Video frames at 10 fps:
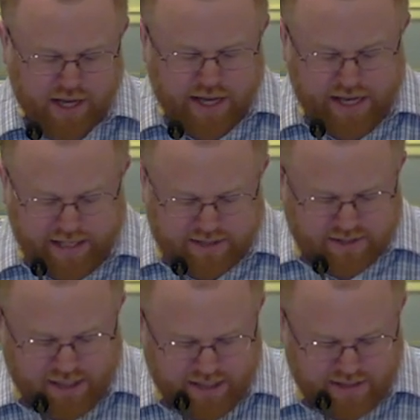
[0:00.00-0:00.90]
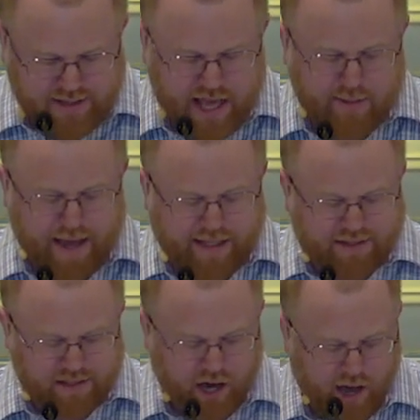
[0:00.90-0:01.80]
He sees them as
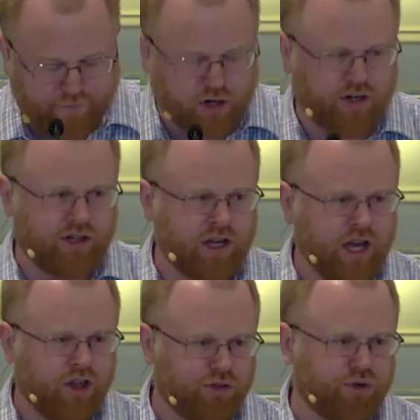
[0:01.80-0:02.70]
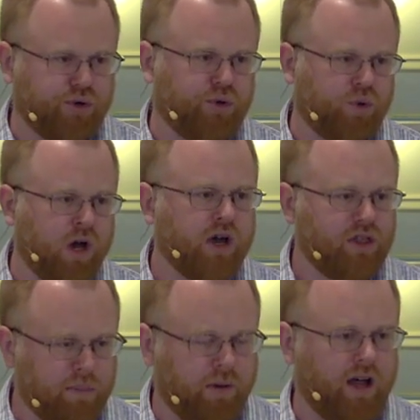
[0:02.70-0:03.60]
covered through
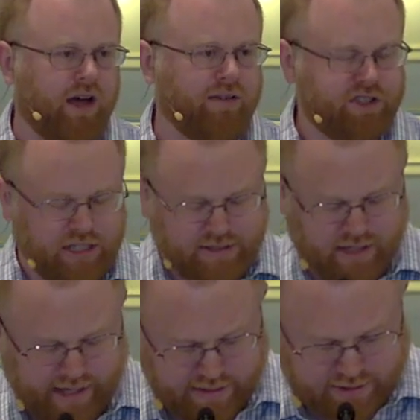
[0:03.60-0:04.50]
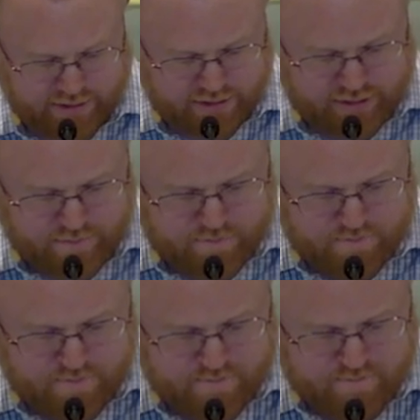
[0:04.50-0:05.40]
the blood of Jesus.
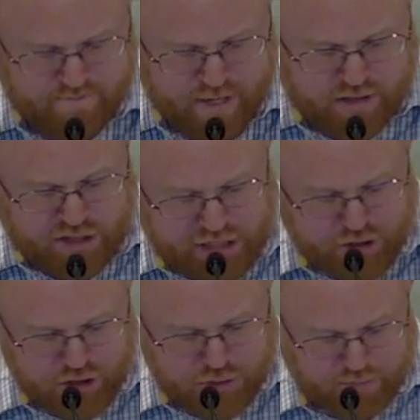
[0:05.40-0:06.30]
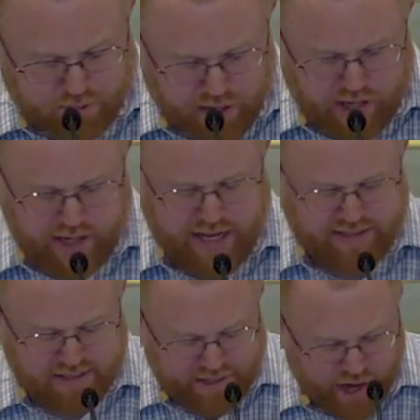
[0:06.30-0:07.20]
Jesus' blood has
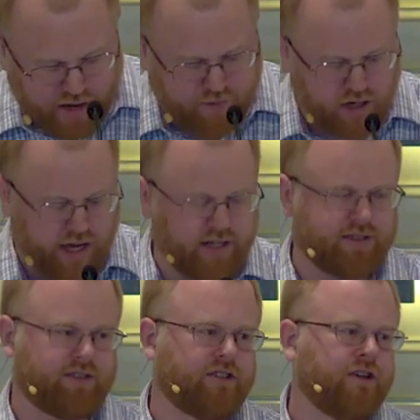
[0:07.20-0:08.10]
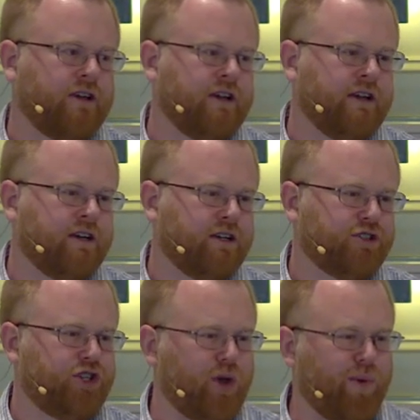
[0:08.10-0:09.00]
covered us
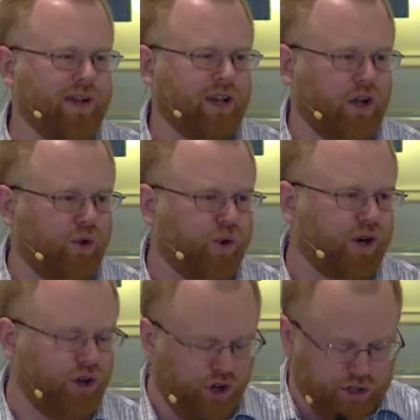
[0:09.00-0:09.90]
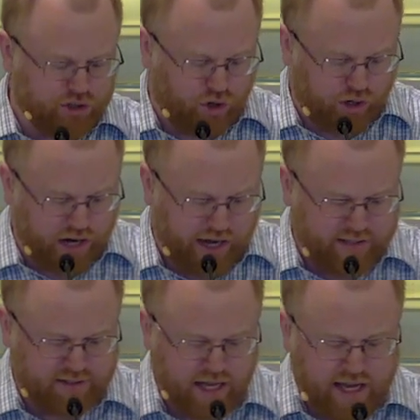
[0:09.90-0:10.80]
so that when the Lord looks on
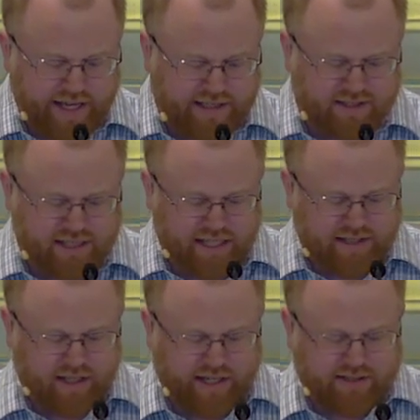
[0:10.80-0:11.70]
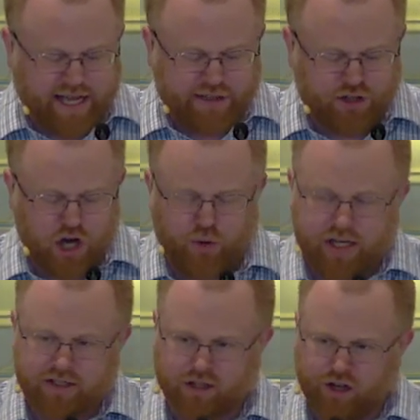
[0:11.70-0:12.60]
us, he sees us as though
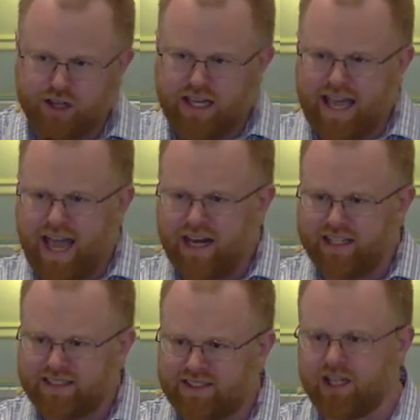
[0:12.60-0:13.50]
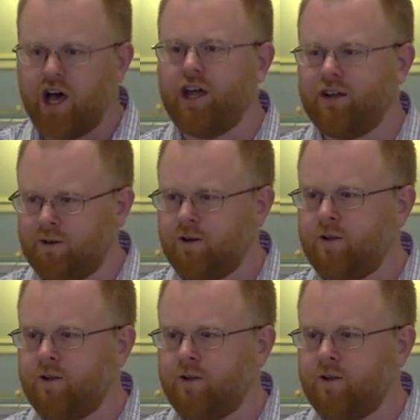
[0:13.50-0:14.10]
he's looking at his son.